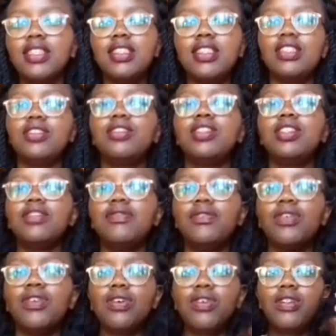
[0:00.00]
30. You
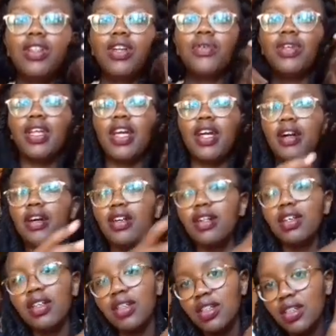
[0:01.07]
see for down
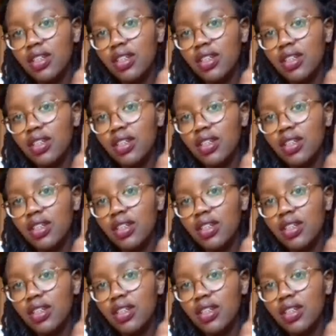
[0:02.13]
here,